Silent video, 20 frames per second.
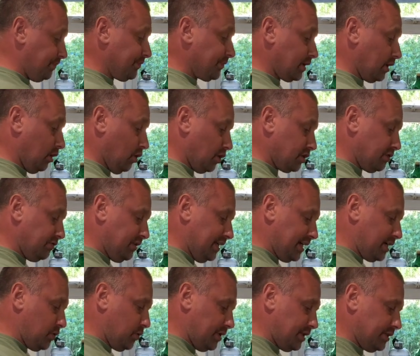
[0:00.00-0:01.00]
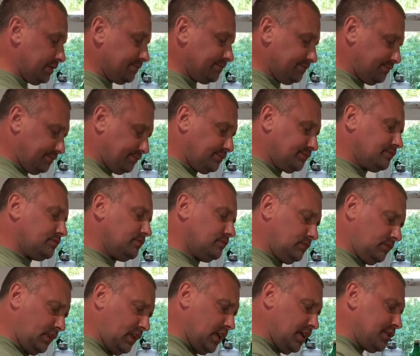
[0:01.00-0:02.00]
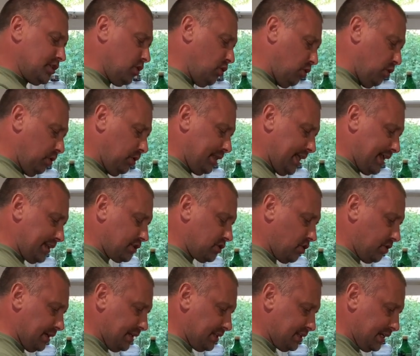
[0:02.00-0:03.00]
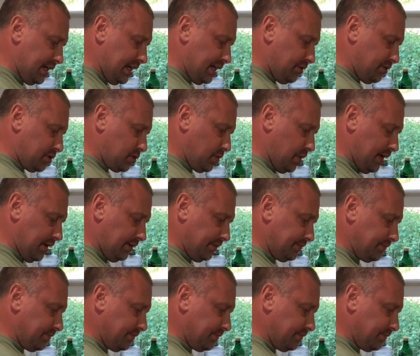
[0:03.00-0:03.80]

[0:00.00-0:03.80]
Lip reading: a lot of liquid, and so all that's gone into here as well.